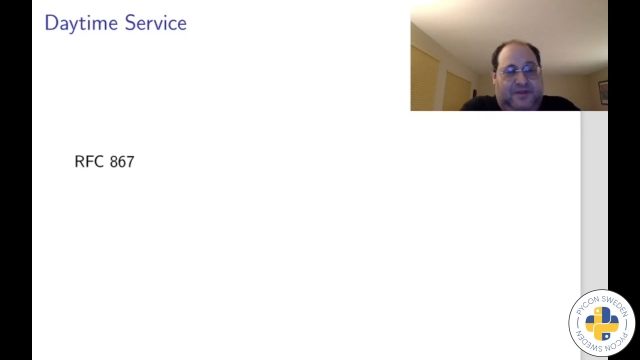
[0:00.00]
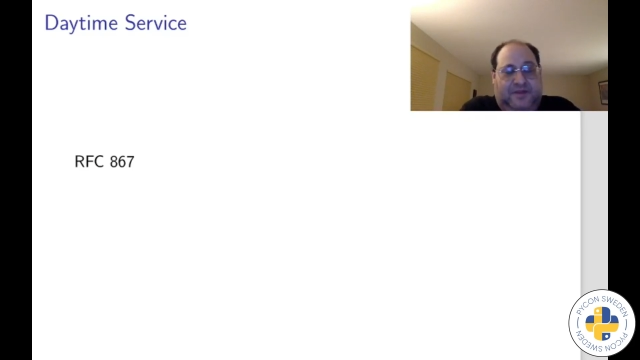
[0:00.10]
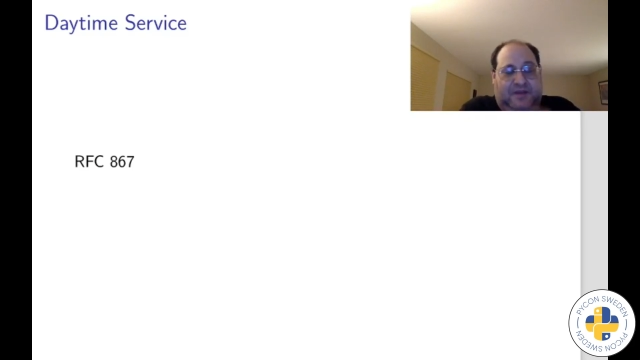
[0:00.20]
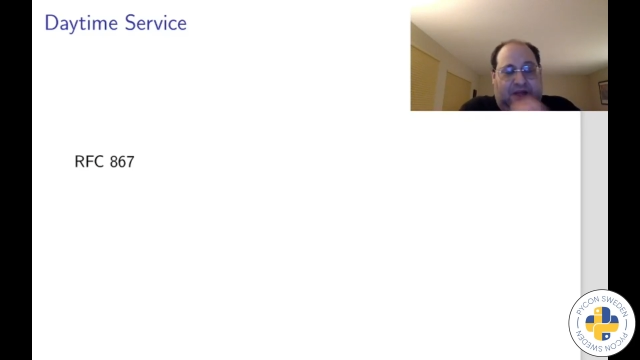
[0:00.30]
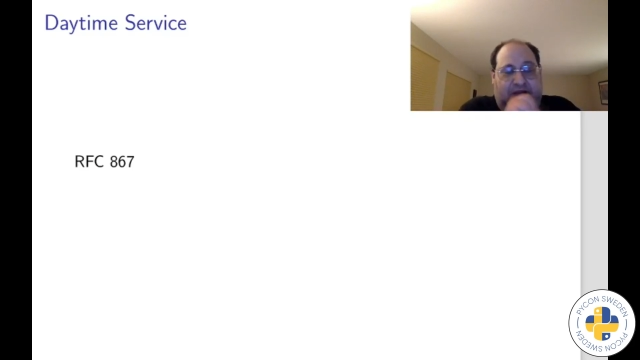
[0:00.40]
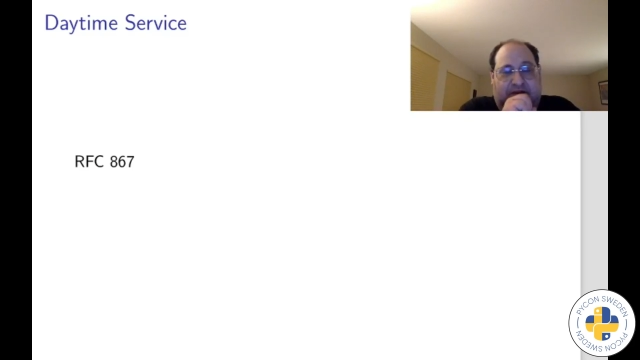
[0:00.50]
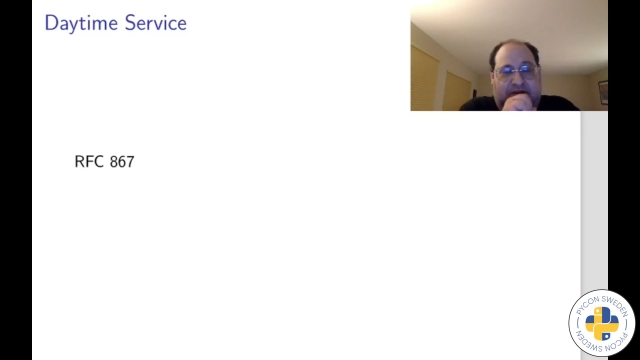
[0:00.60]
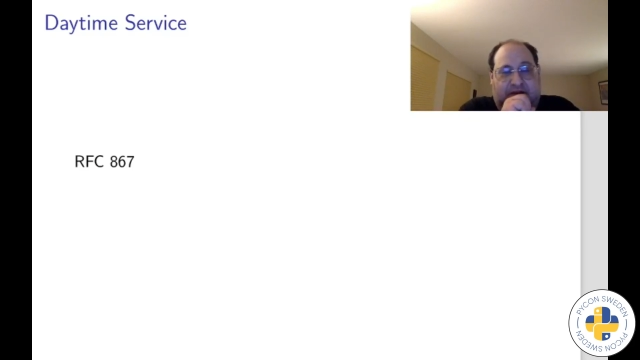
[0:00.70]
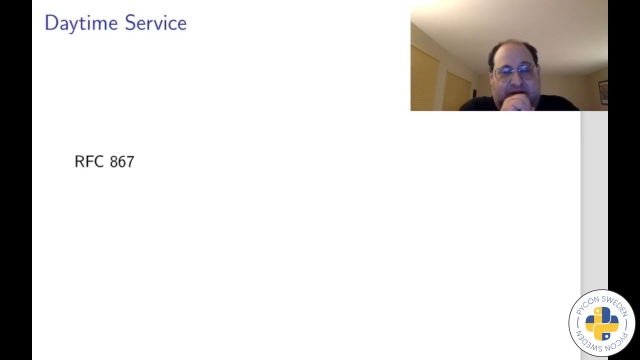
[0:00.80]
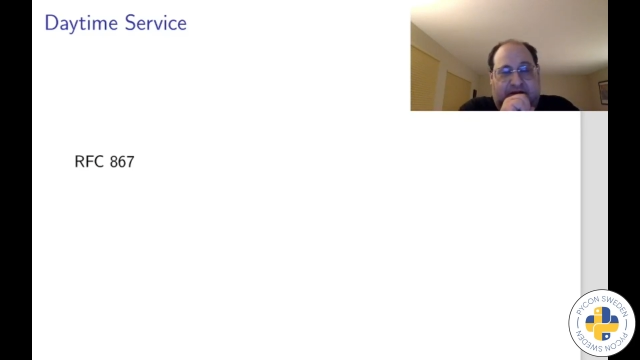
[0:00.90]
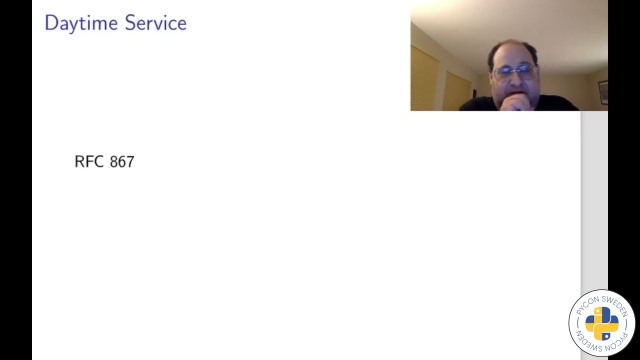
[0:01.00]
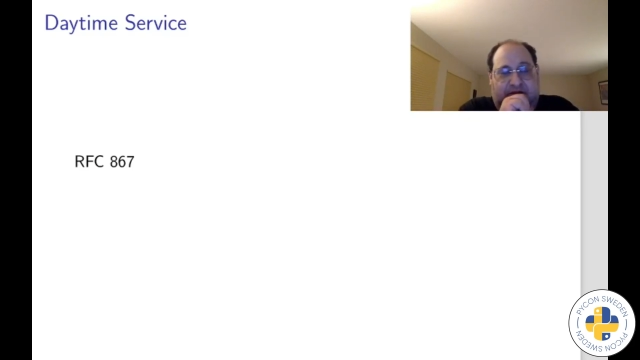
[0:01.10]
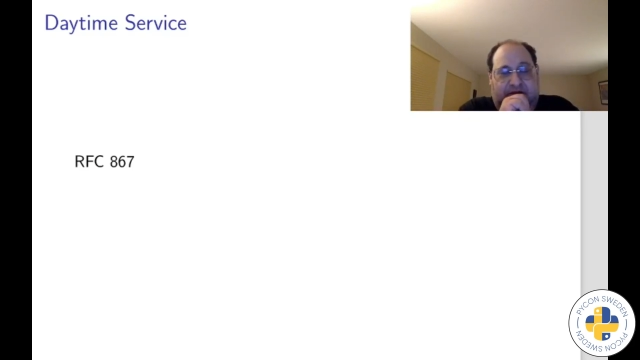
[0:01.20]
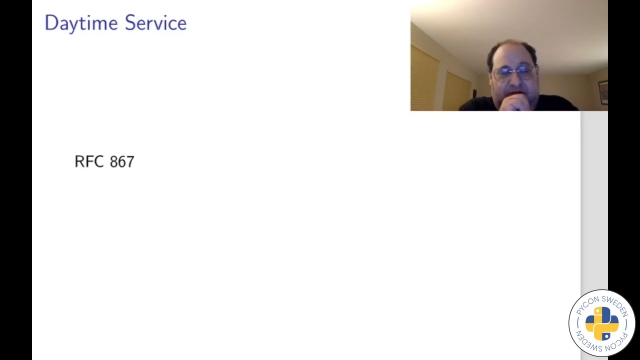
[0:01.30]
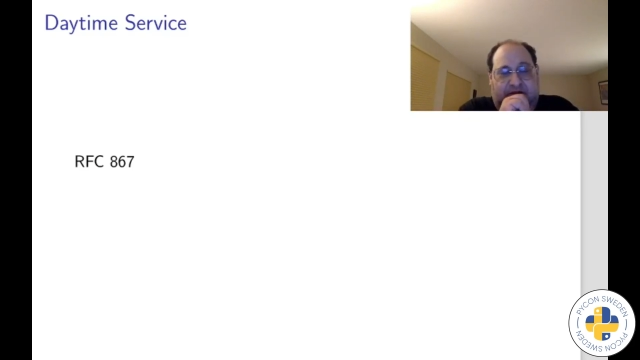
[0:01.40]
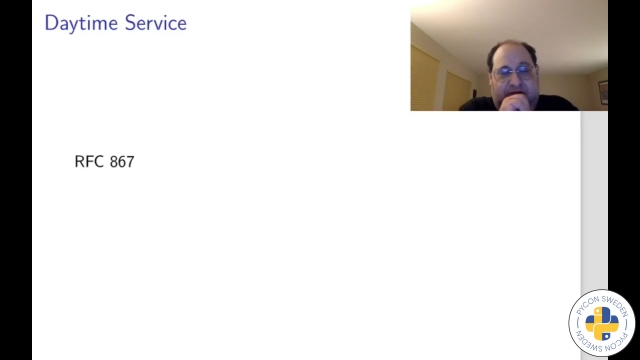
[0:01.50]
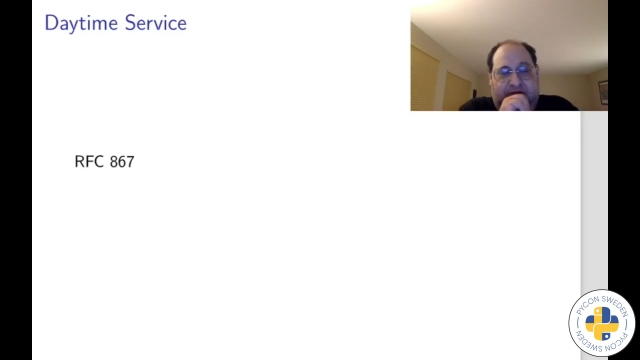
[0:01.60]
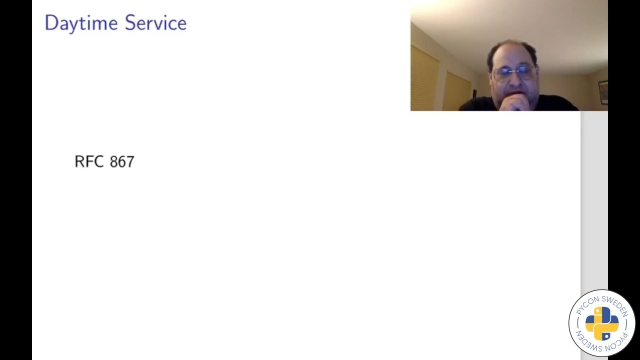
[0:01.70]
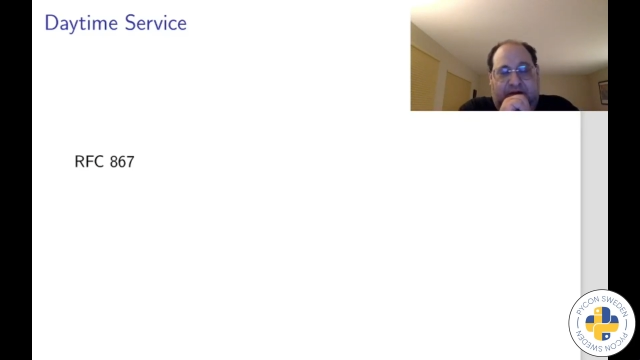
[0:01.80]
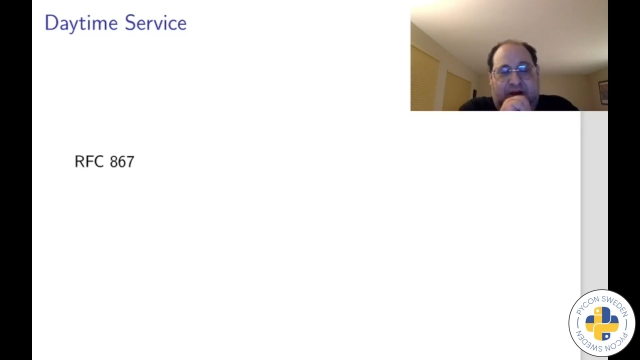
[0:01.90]
I think
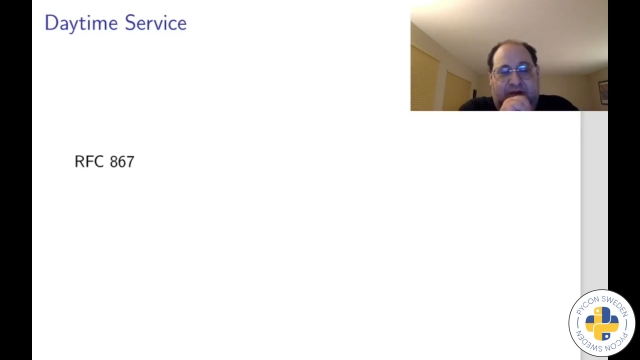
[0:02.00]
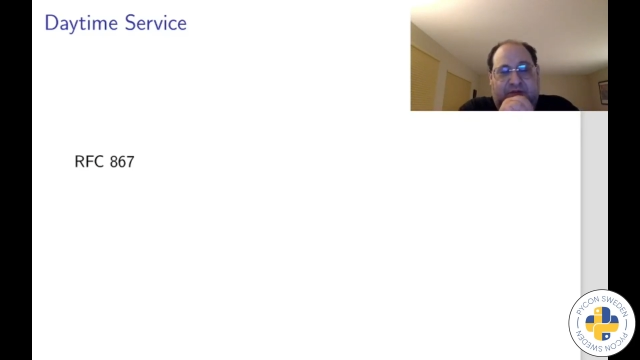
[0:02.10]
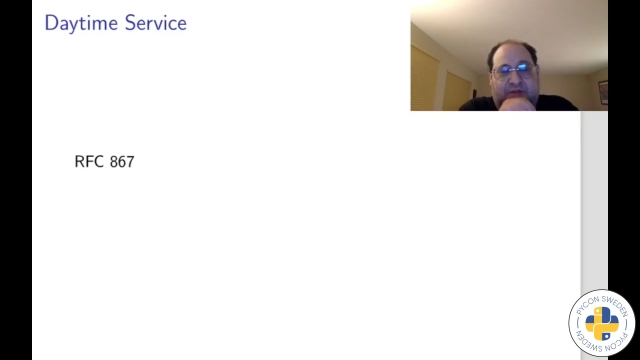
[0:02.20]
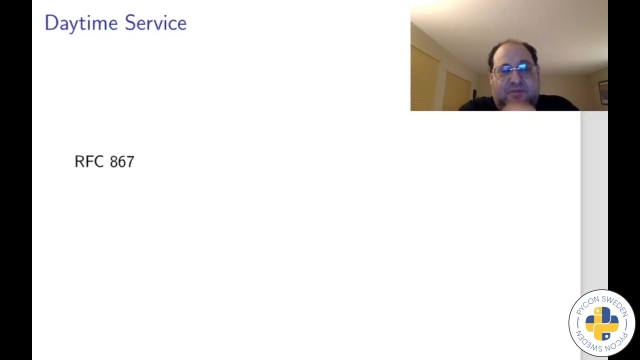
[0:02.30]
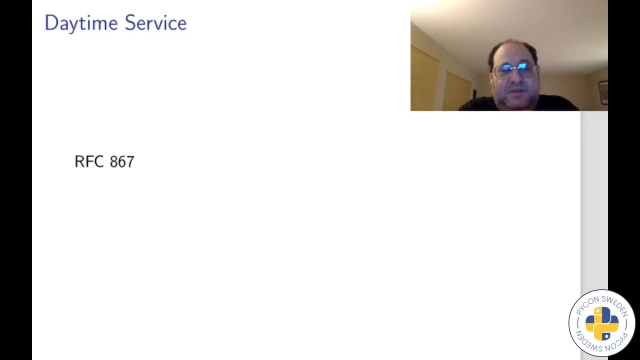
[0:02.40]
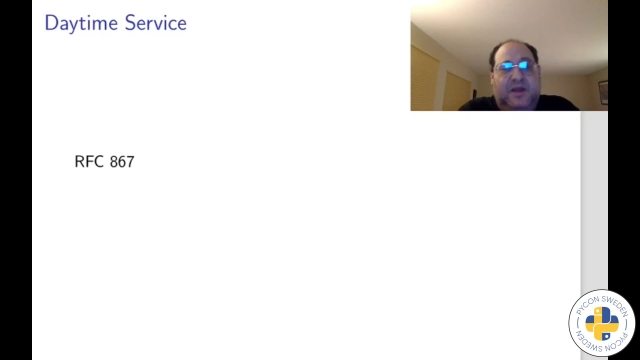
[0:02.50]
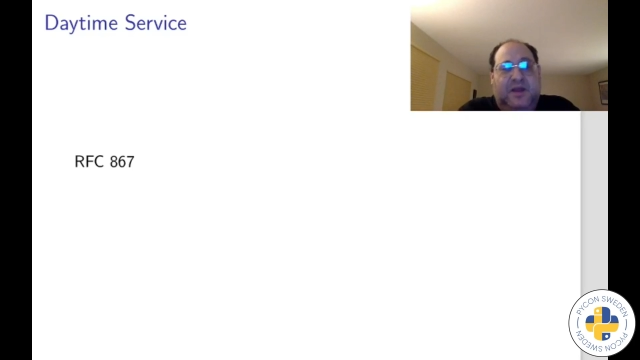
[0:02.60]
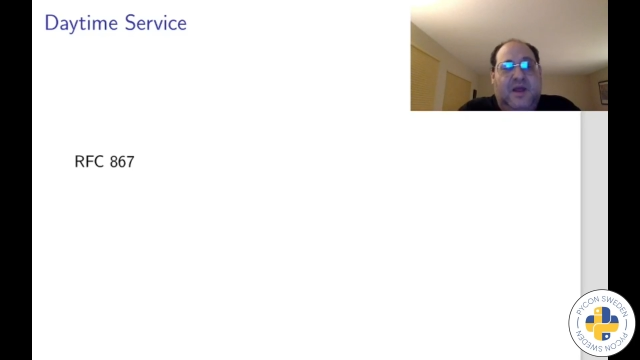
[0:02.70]
865 or something,